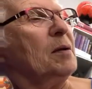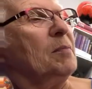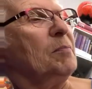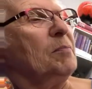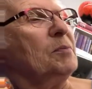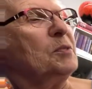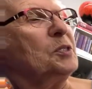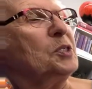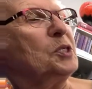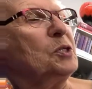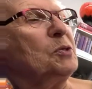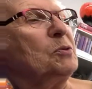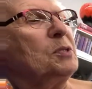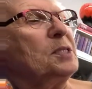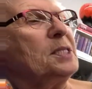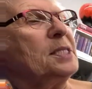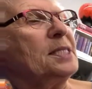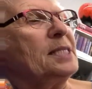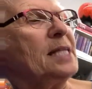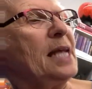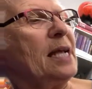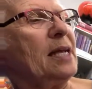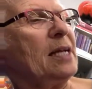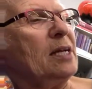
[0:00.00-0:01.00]
Sue's
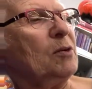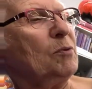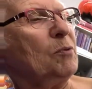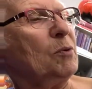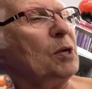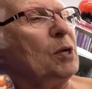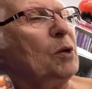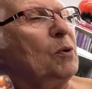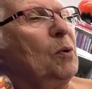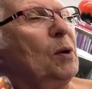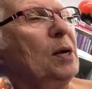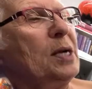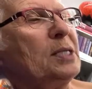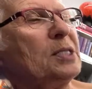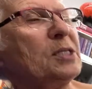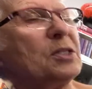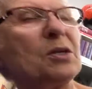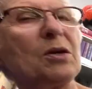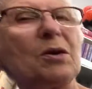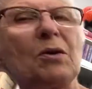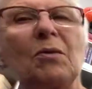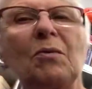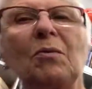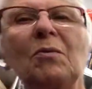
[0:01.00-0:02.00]
second request
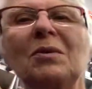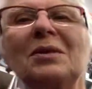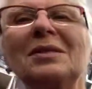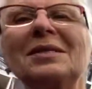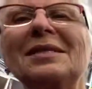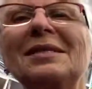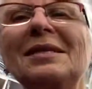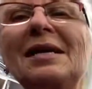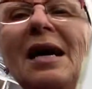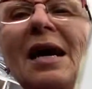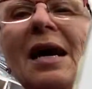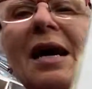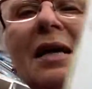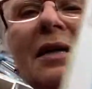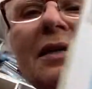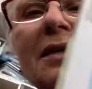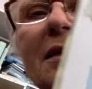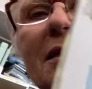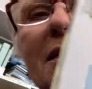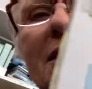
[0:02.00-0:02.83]
was not